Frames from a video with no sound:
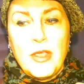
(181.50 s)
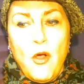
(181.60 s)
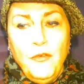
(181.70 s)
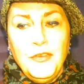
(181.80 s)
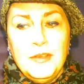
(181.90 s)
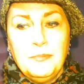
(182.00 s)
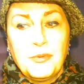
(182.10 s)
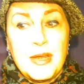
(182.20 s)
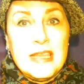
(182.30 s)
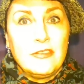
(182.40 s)
often
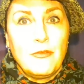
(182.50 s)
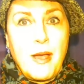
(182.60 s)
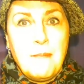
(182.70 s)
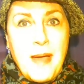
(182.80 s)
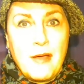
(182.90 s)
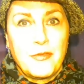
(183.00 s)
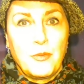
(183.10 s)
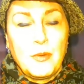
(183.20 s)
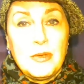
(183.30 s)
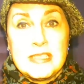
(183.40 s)
breathe through our mouth
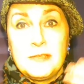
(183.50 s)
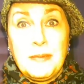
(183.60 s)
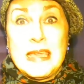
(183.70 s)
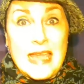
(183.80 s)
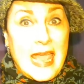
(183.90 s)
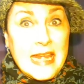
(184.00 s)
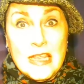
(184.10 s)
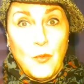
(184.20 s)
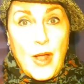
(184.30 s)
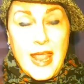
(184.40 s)
when we speak
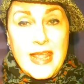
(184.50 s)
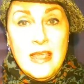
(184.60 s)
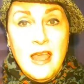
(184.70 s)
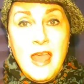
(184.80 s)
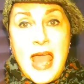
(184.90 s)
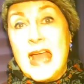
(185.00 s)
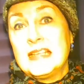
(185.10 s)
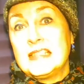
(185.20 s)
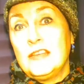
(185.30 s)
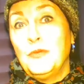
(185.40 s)
anyway.
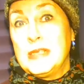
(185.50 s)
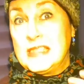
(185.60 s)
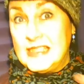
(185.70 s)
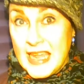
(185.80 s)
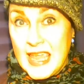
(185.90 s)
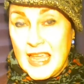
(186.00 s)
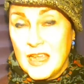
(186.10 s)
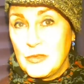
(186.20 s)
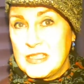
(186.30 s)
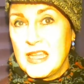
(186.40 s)
And if we're singing,
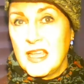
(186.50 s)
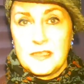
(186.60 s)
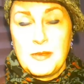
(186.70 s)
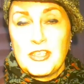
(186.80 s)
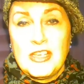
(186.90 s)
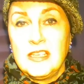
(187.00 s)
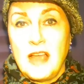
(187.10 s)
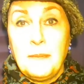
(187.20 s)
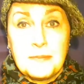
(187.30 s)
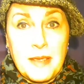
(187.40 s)
and we're singing especially
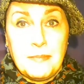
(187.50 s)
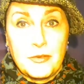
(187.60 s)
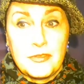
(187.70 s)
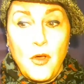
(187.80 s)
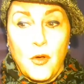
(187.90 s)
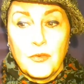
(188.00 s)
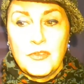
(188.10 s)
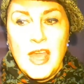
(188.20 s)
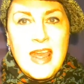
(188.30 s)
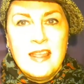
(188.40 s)
up-tempo songs,
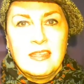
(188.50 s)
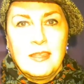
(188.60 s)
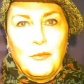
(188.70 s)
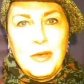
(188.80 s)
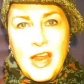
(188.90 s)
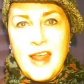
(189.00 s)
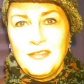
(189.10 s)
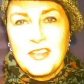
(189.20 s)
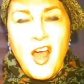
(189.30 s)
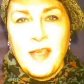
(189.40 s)
we don't have
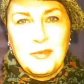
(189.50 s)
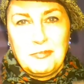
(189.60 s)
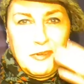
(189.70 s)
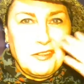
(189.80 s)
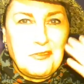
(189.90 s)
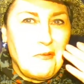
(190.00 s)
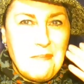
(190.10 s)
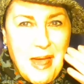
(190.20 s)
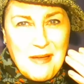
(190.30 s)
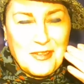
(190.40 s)
time to breathe through your
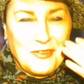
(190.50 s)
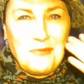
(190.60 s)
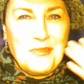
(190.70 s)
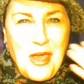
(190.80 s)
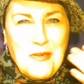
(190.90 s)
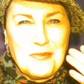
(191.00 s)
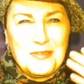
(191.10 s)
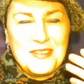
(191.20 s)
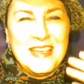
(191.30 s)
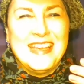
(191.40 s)
mouth, your nose.